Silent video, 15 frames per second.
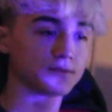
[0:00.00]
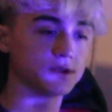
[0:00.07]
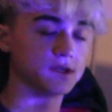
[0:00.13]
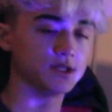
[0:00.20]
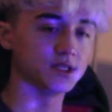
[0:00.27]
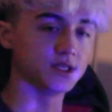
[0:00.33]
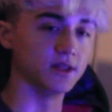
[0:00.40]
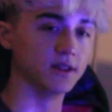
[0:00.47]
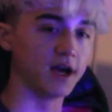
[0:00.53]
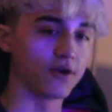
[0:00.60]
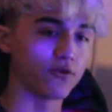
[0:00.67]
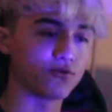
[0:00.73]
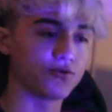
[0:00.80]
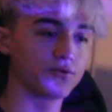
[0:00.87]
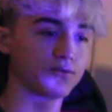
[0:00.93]
see
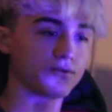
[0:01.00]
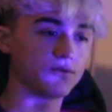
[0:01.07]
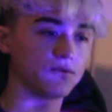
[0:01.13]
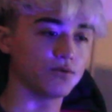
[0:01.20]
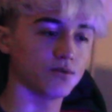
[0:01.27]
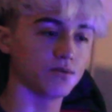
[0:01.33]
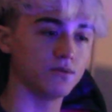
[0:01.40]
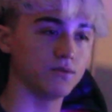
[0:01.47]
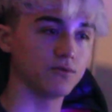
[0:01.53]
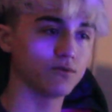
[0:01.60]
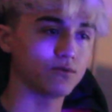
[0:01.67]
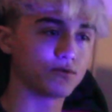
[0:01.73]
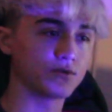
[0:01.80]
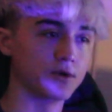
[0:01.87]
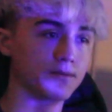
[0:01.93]
life
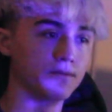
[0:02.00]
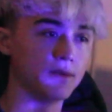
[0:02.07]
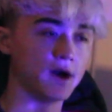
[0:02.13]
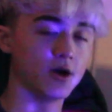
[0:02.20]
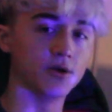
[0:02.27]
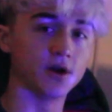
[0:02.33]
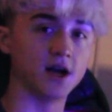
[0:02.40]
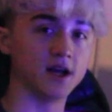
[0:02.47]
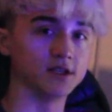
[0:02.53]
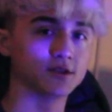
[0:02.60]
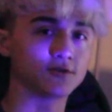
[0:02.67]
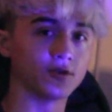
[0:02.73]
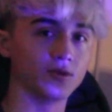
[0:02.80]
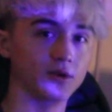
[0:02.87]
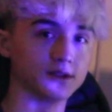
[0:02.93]
from my own eyes
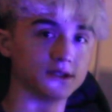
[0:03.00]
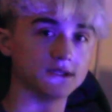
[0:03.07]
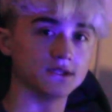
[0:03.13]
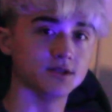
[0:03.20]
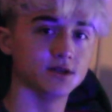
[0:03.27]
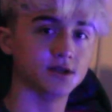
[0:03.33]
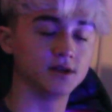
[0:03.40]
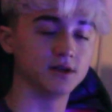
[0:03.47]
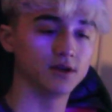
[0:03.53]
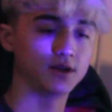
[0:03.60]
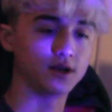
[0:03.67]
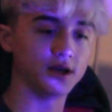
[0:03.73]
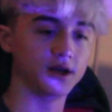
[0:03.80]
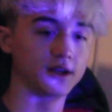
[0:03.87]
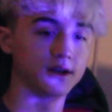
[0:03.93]
for once.
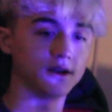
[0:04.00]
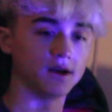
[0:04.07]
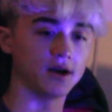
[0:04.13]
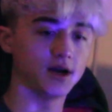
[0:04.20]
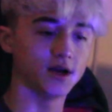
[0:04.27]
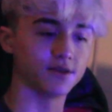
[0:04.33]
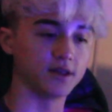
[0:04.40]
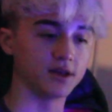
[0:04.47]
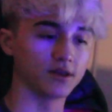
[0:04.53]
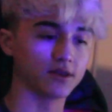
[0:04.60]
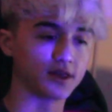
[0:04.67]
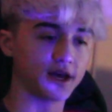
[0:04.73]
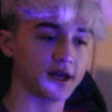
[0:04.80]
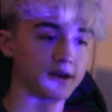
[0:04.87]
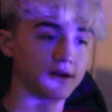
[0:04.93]
And I think
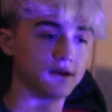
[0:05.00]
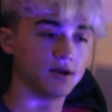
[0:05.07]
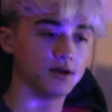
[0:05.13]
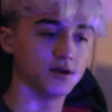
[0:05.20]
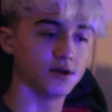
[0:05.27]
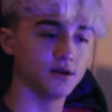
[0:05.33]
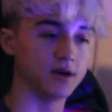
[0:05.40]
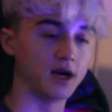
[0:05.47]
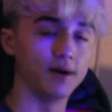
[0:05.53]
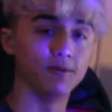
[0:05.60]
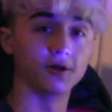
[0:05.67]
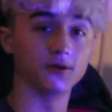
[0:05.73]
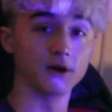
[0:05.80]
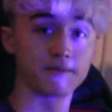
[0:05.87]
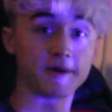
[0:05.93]
that I'm
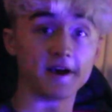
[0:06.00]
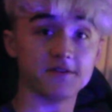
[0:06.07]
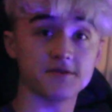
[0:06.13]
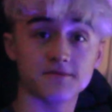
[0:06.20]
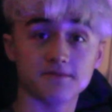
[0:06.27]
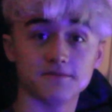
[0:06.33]
on the right path.